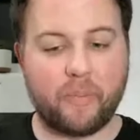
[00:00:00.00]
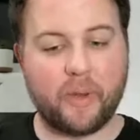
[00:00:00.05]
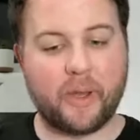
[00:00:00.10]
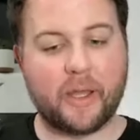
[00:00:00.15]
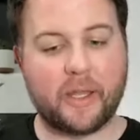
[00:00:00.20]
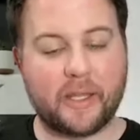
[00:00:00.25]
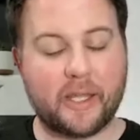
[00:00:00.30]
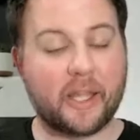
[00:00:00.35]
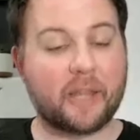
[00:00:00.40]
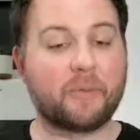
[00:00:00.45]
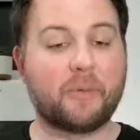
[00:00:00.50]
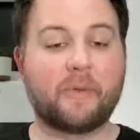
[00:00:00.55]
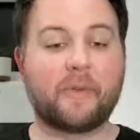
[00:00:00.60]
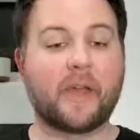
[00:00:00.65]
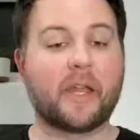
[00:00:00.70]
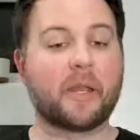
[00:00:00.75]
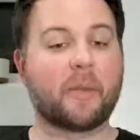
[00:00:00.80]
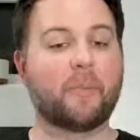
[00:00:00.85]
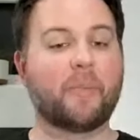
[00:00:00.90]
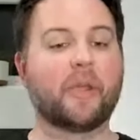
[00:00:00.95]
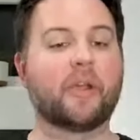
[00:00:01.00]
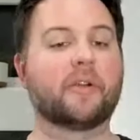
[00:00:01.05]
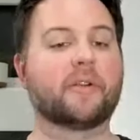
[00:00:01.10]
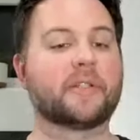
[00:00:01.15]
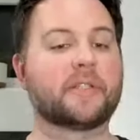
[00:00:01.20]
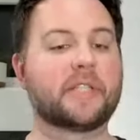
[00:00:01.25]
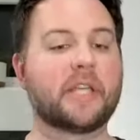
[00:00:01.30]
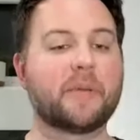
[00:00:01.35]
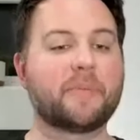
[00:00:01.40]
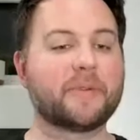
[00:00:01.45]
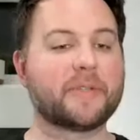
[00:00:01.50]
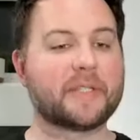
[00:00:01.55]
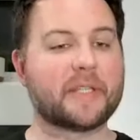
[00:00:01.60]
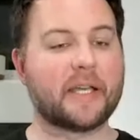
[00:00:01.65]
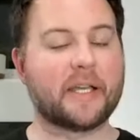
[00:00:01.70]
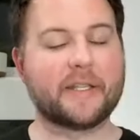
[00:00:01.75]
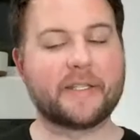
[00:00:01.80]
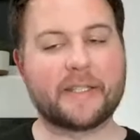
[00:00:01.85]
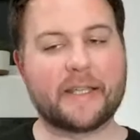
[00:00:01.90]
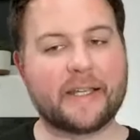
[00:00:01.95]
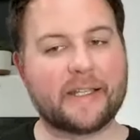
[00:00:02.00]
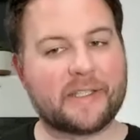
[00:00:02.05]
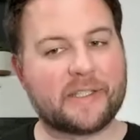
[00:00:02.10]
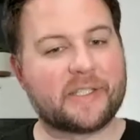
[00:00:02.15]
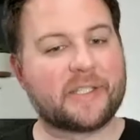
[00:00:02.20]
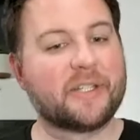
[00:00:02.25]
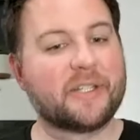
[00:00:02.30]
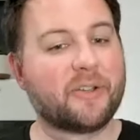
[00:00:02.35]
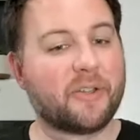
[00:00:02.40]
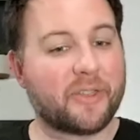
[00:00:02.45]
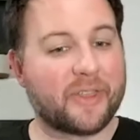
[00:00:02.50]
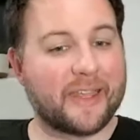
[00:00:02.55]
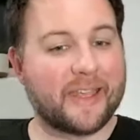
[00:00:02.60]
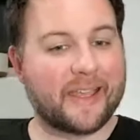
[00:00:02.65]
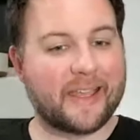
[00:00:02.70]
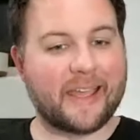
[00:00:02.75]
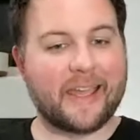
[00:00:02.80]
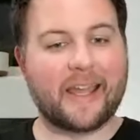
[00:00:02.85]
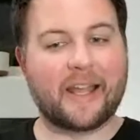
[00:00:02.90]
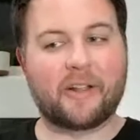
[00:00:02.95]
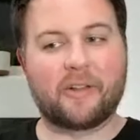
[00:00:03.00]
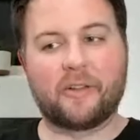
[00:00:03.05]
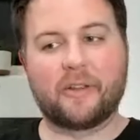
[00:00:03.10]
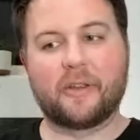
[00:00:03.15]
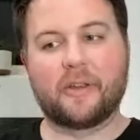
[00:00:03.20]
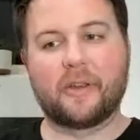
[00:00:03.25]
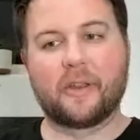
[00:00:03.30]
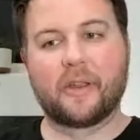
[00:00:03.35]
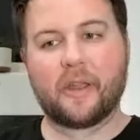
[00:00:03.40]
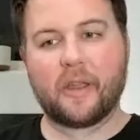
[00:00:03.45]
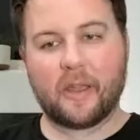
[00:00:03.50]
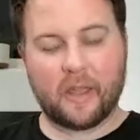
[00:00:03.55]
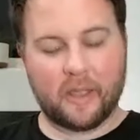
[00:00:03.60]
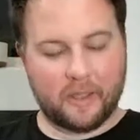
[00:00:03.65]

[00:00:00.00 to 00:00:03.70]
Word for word: But now that we've gotten a bigger sample size, I still think Eklund